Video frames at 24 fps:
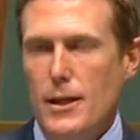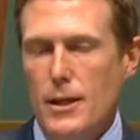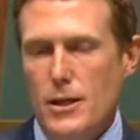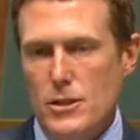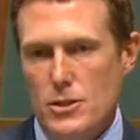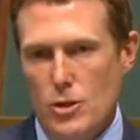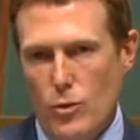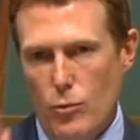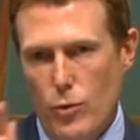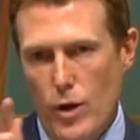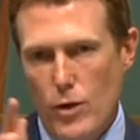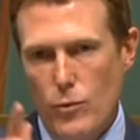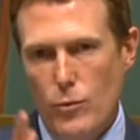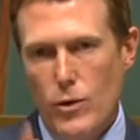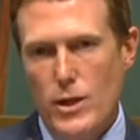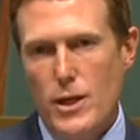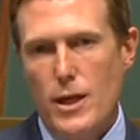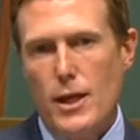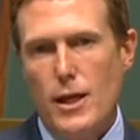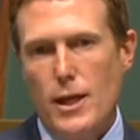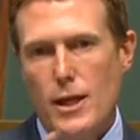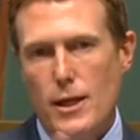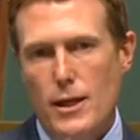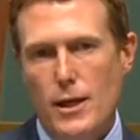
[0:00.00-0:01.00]
So when we
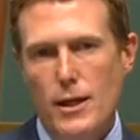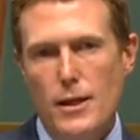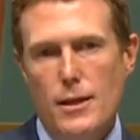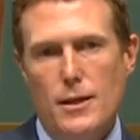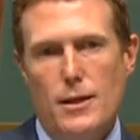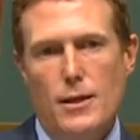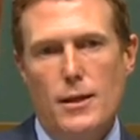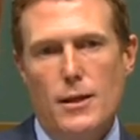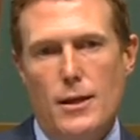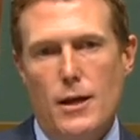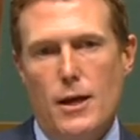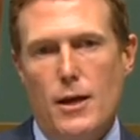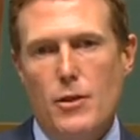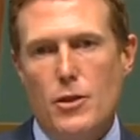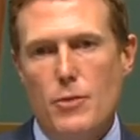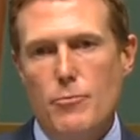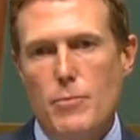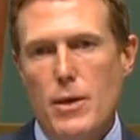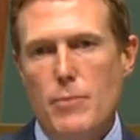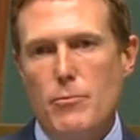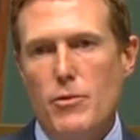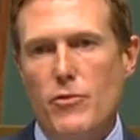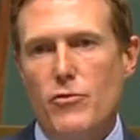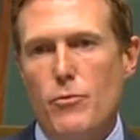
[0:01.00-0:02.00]
hear uh, the
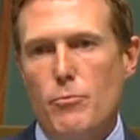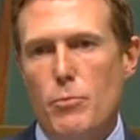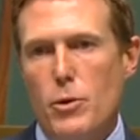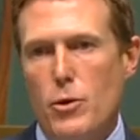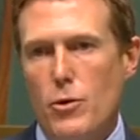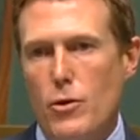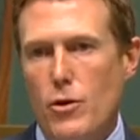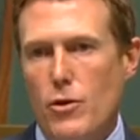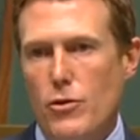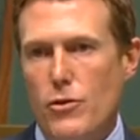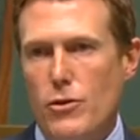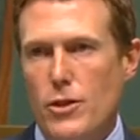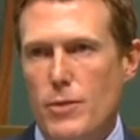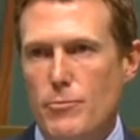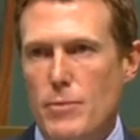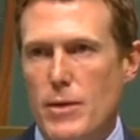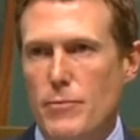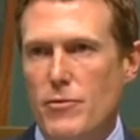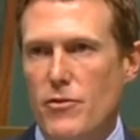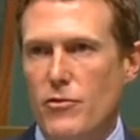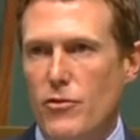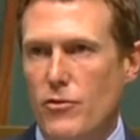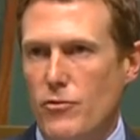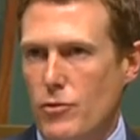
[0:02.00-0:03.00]
member for Perth and the
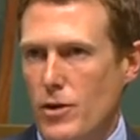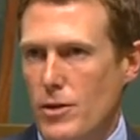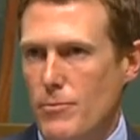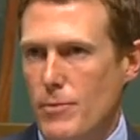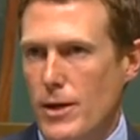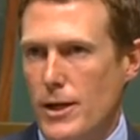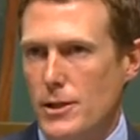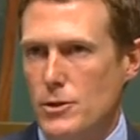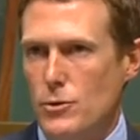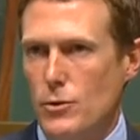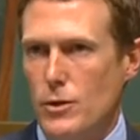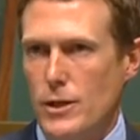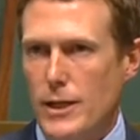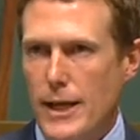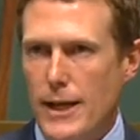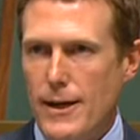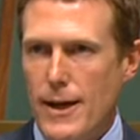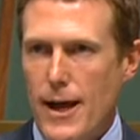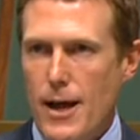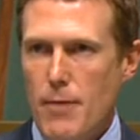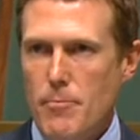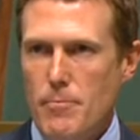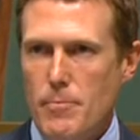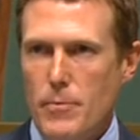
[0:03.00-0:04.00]
member for Fremantle get
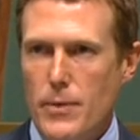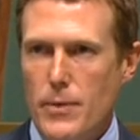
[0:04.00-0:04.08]
up